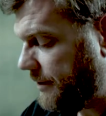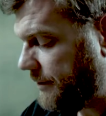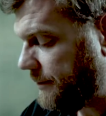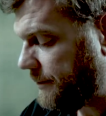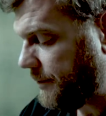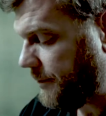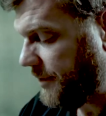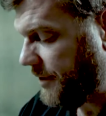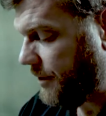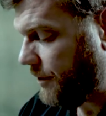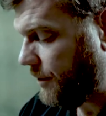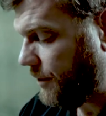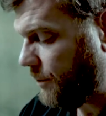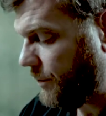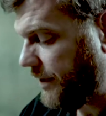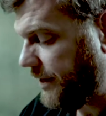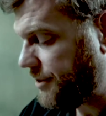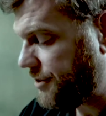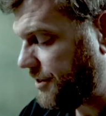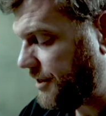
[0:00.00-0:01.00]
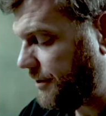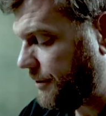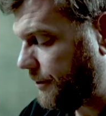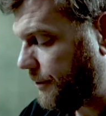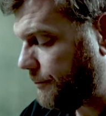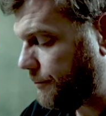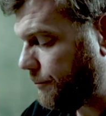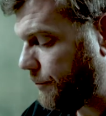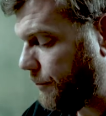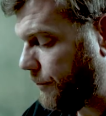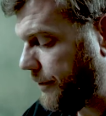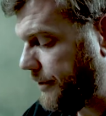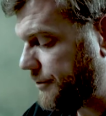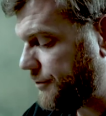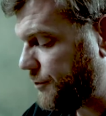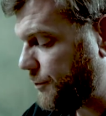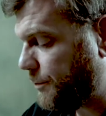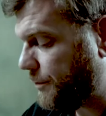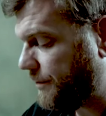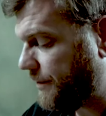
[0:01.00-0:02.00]
From the hallway she heard Rory
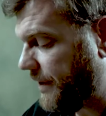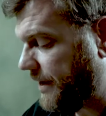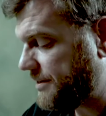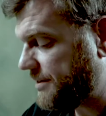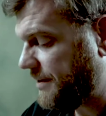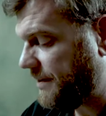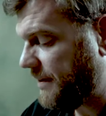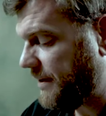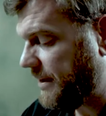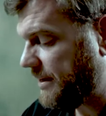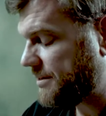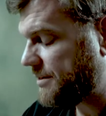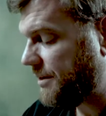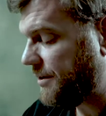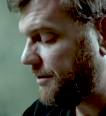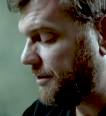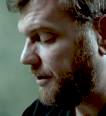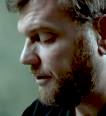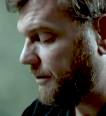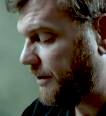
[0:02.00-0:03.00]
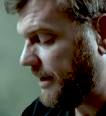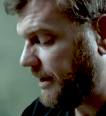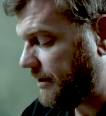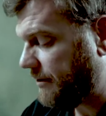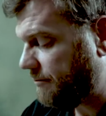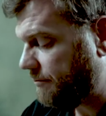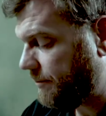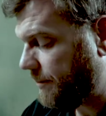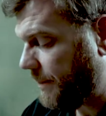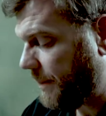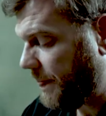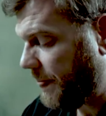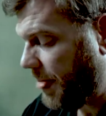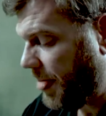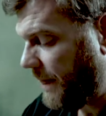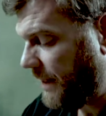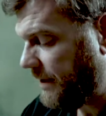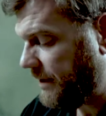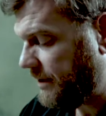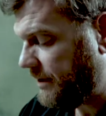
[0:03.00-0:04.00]
supervising the next unloading.
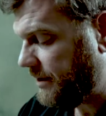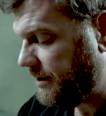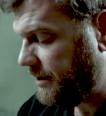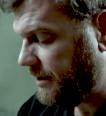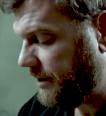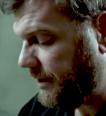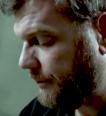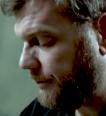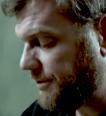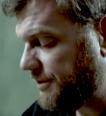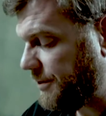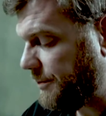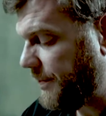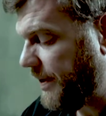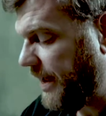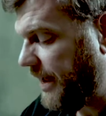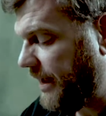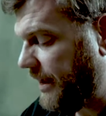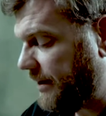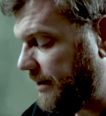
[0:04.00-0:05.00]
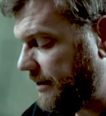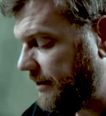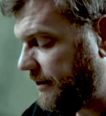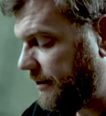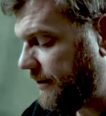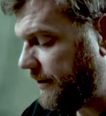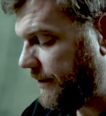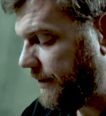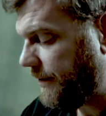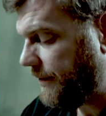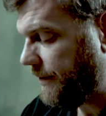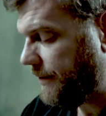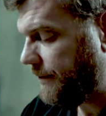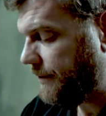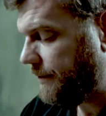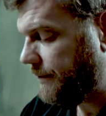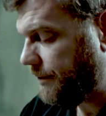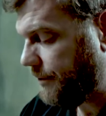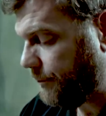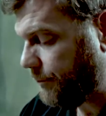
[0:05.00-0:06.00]
It was the bed,
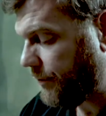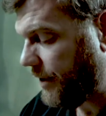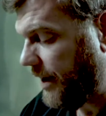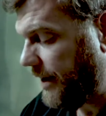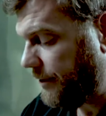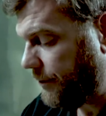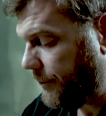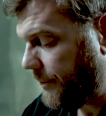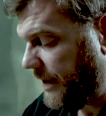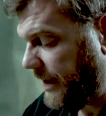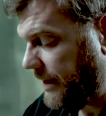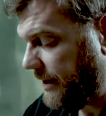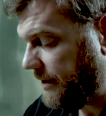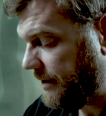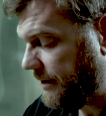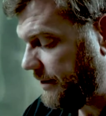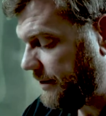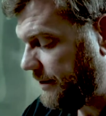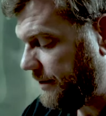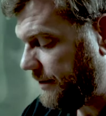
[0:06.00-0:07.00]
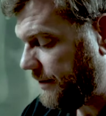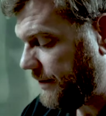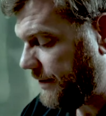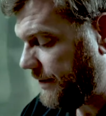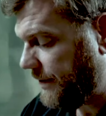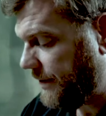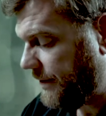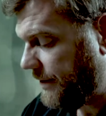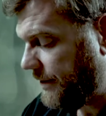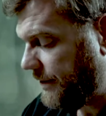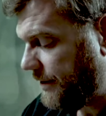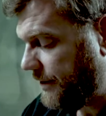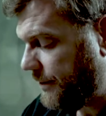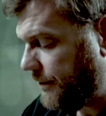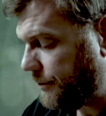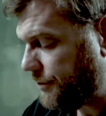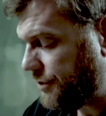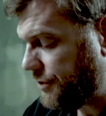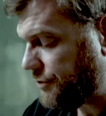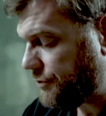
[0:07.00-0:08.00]
the bridal bed.
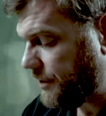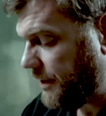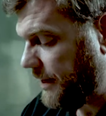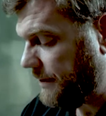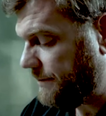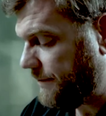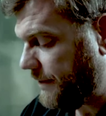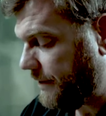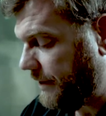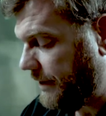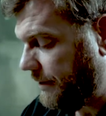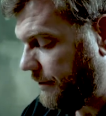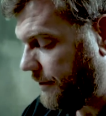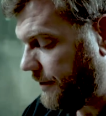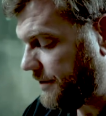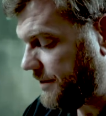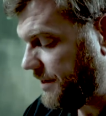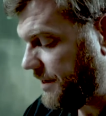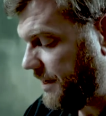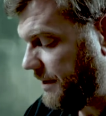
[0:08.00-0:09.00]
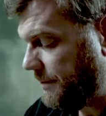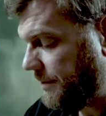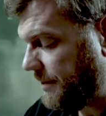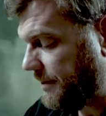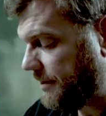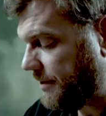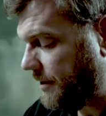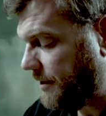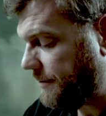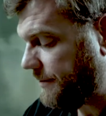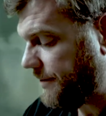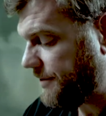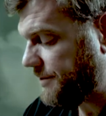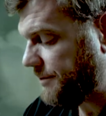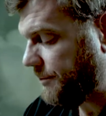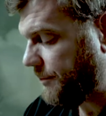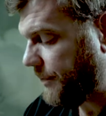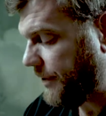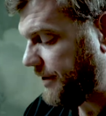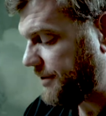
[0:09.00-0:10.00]
Though she tried very hard to keep the thought of his
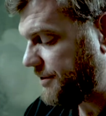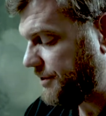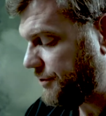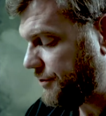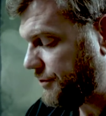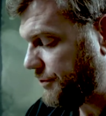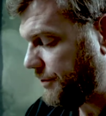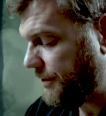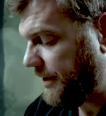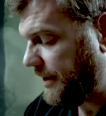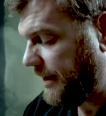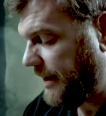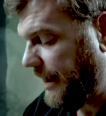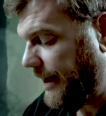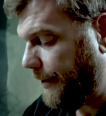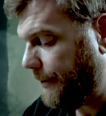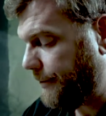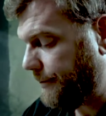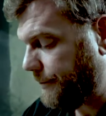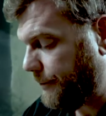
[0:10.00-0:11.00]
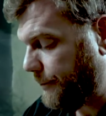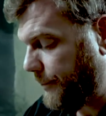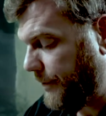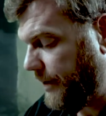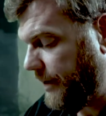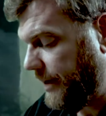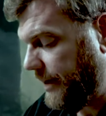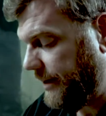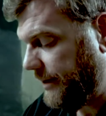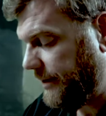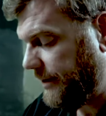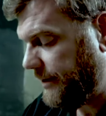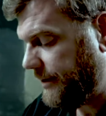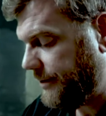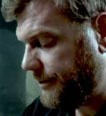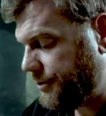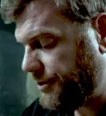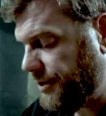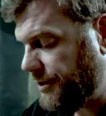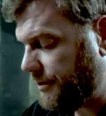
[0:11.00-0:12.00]
embracing Julia out of her mind,
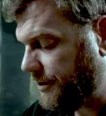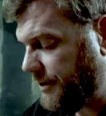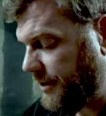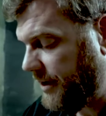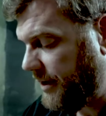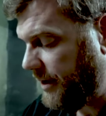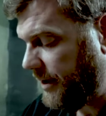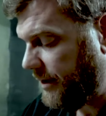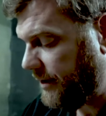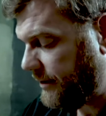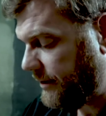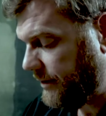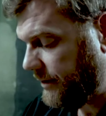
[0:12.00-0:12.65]
she could not.